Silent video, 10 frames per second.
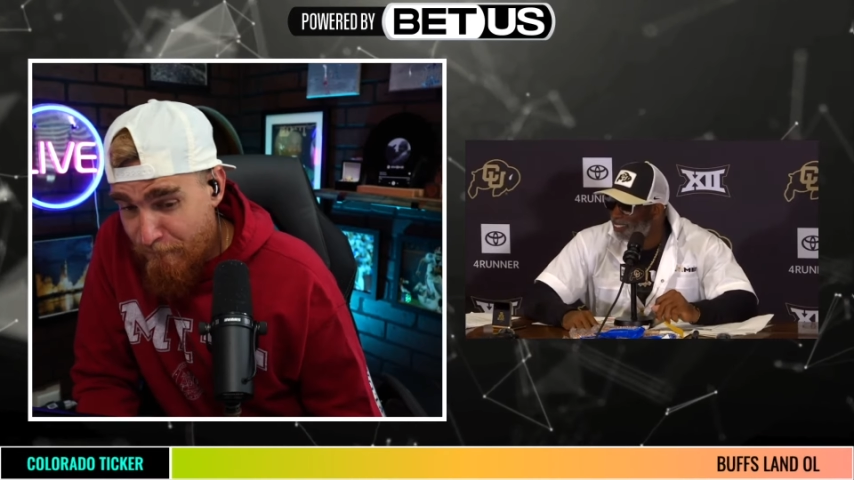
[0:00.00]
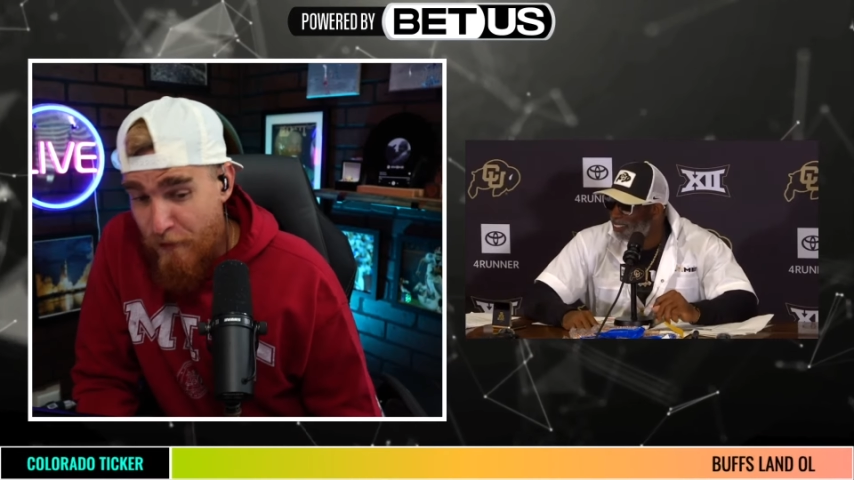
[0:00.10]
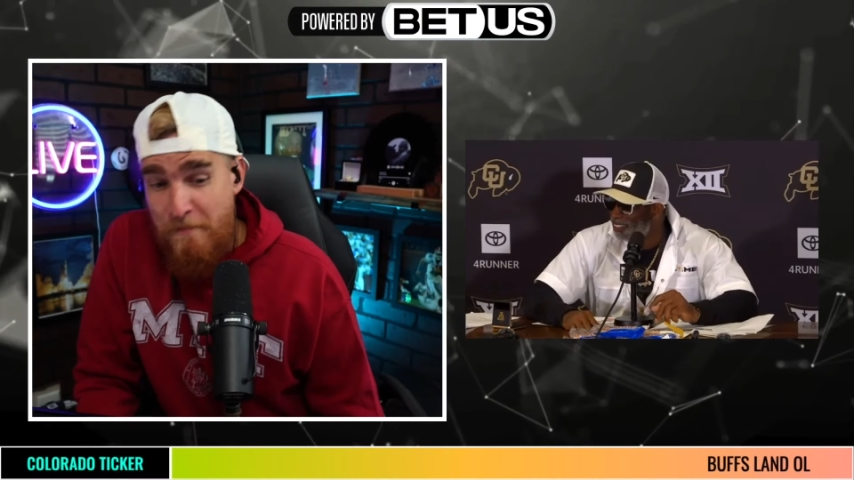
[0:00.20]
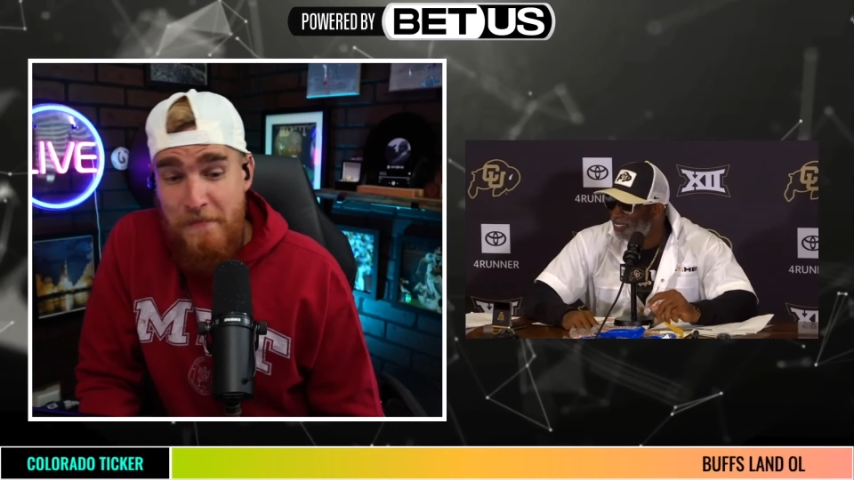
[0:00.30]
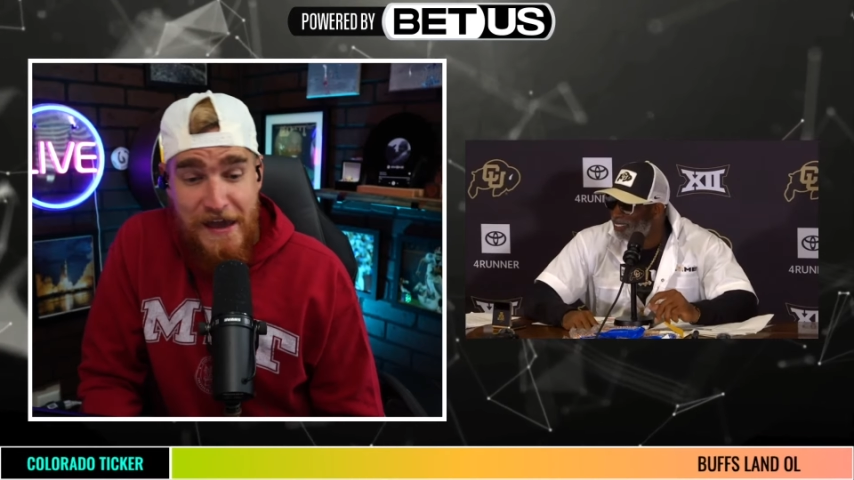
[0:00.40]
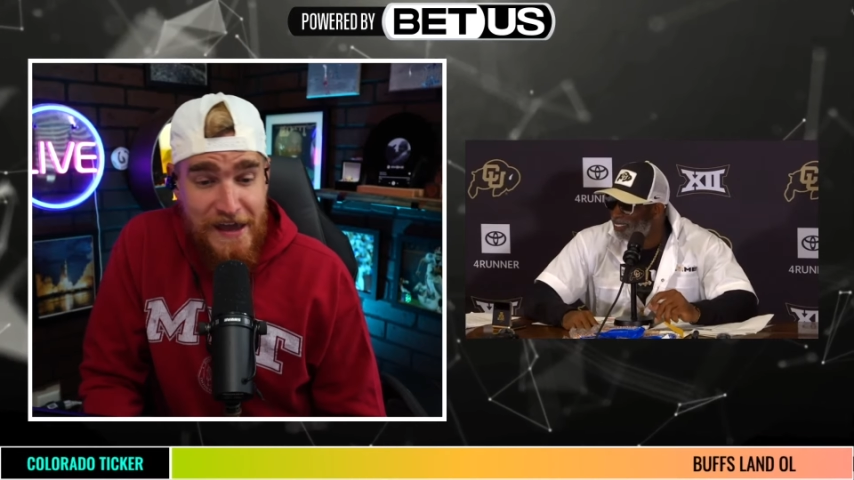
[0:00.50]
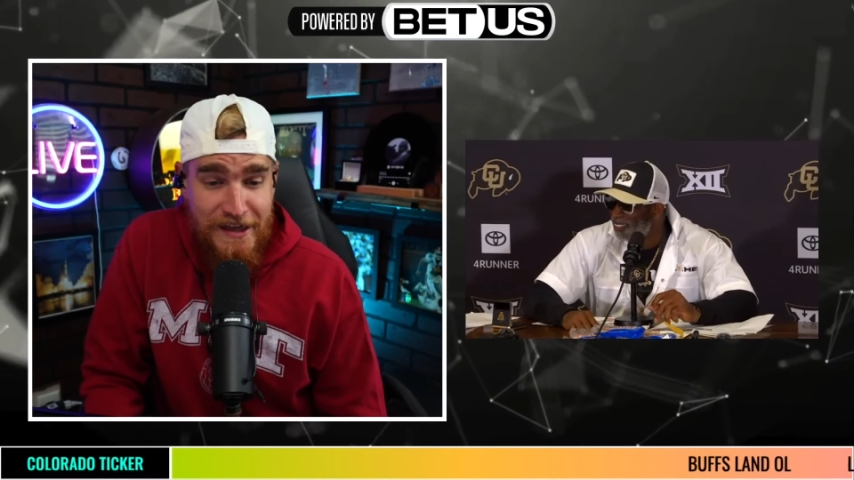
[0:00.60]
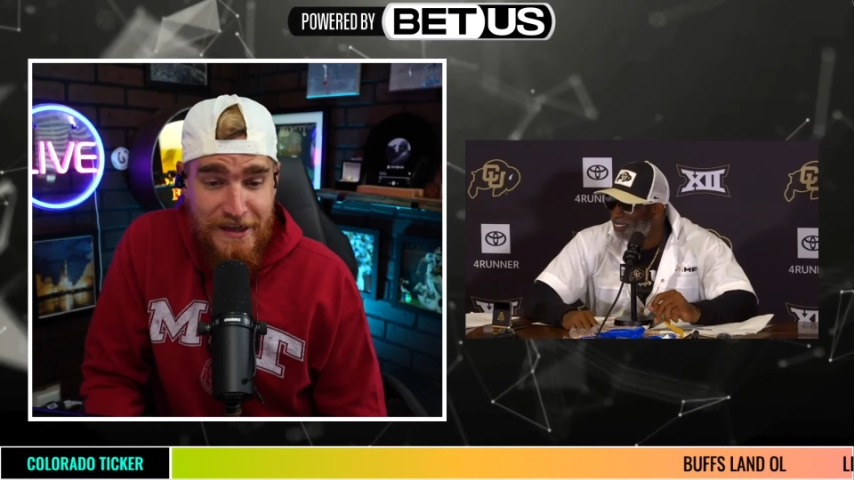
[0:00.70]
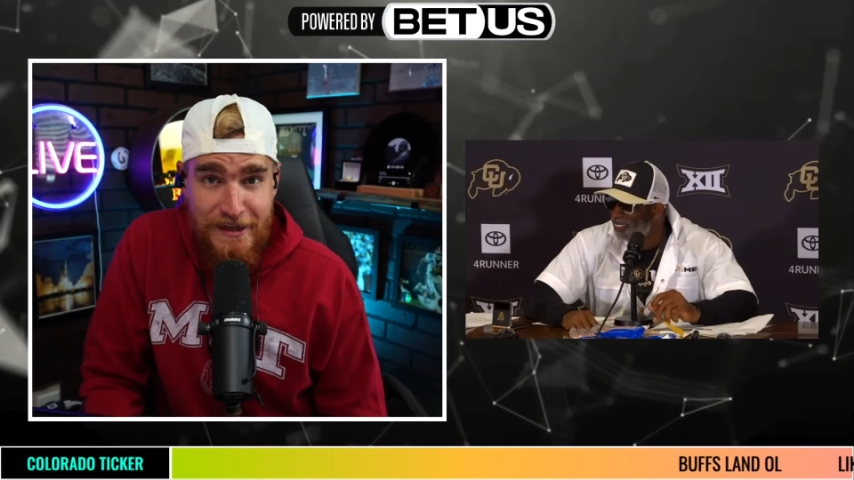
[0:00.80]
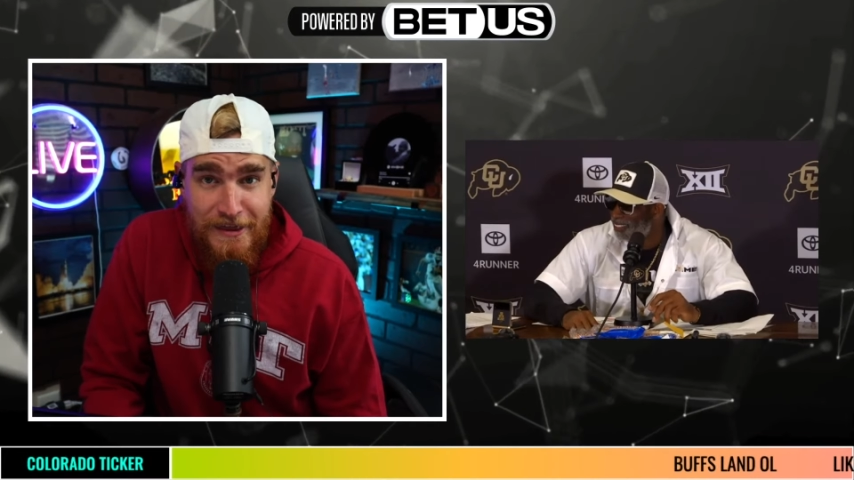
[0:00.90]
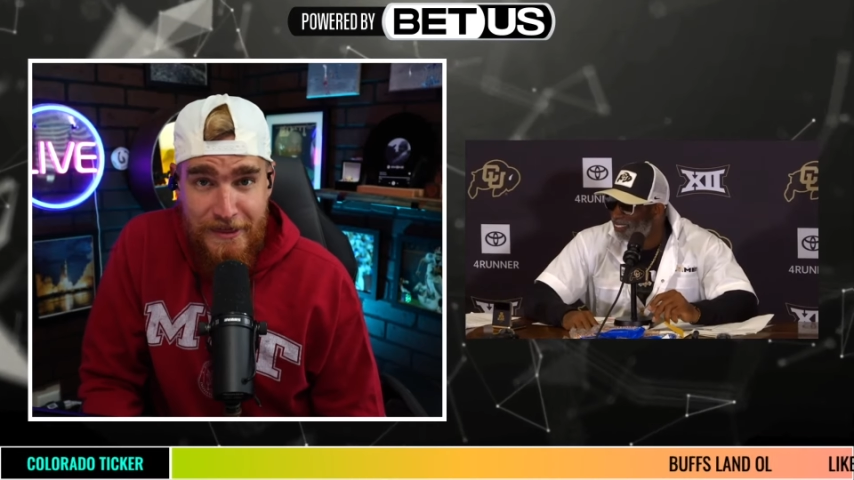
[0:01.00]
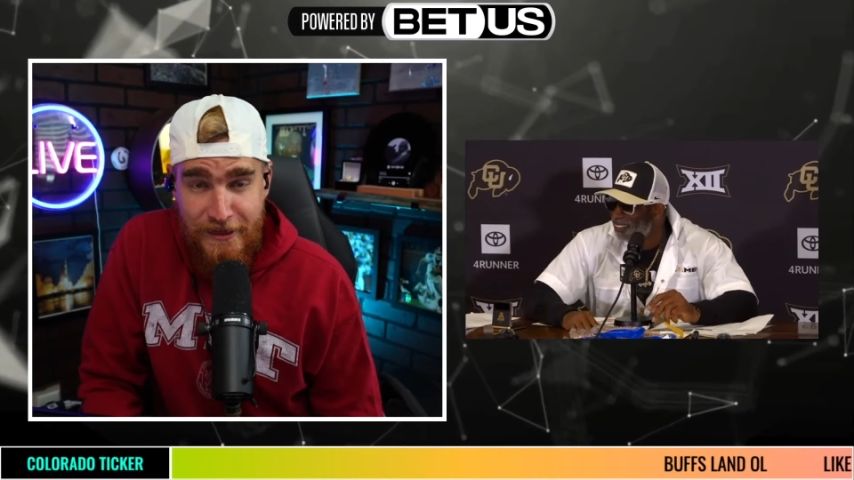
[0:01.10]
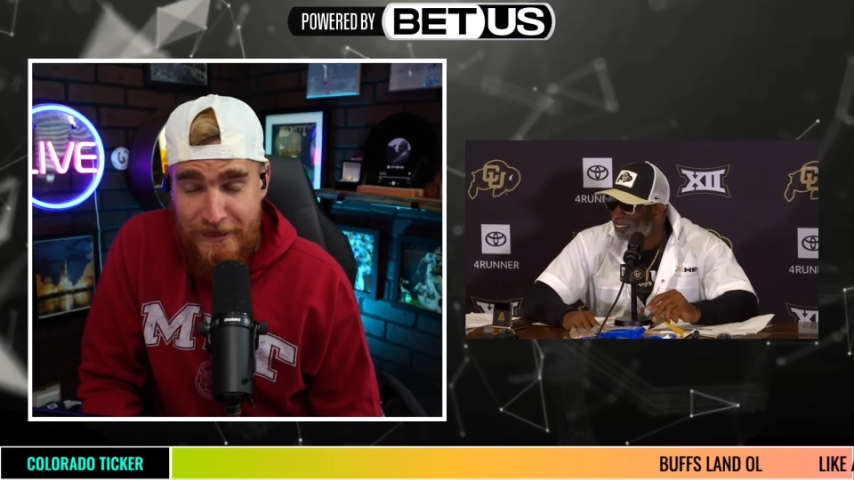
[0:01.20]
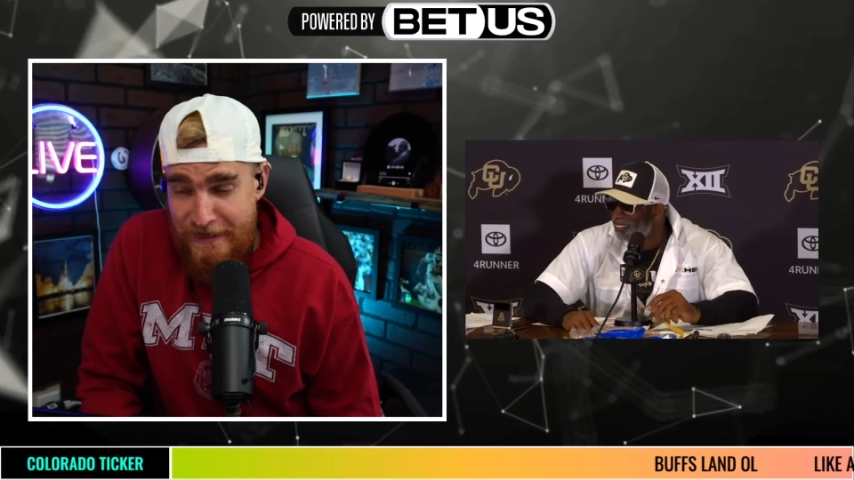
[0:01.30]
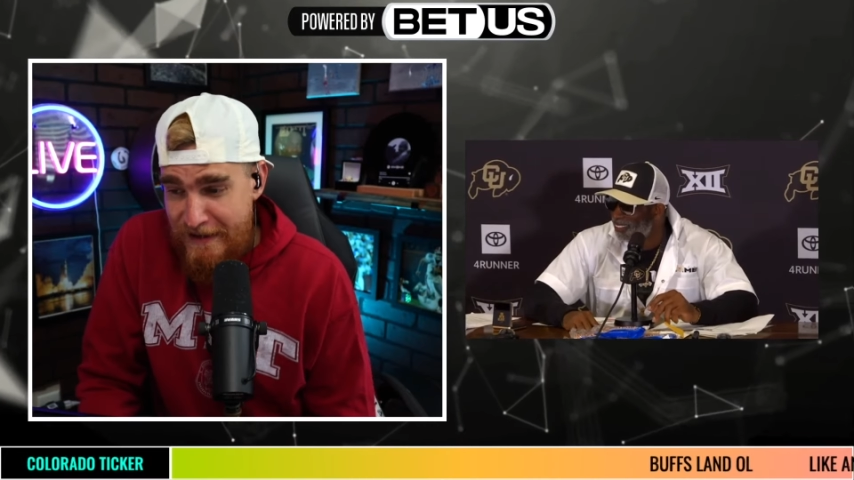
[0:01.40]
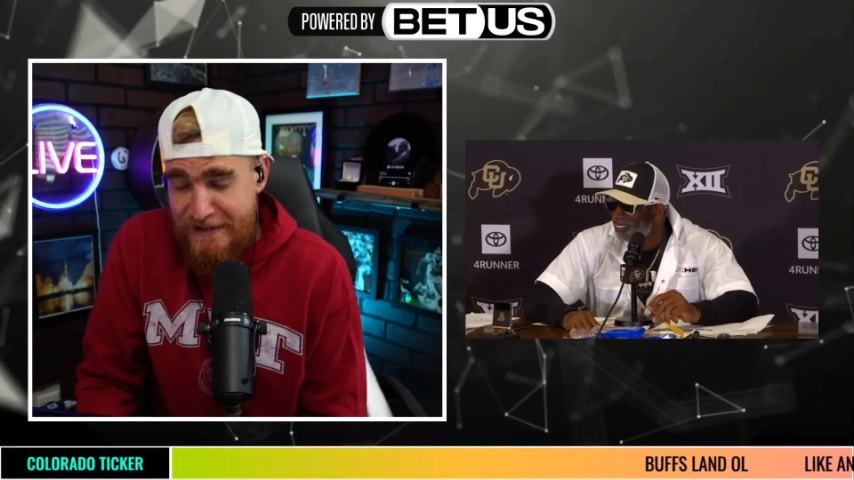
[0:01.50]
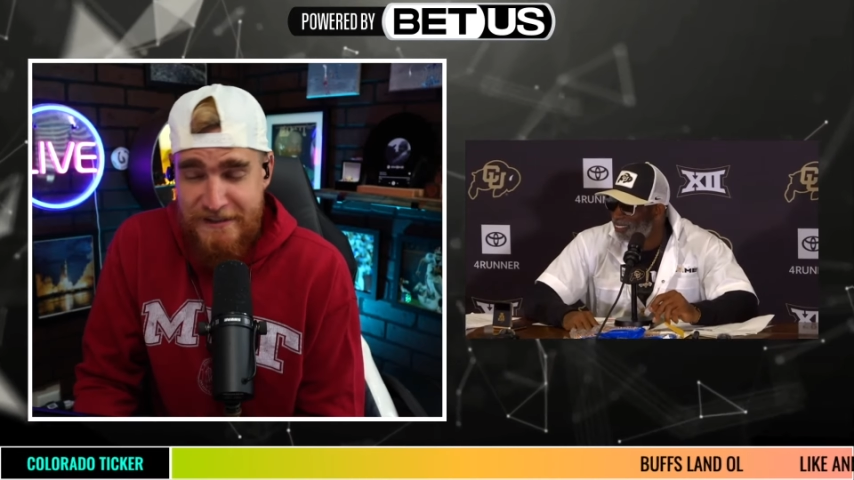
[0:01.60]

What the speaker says: For me, this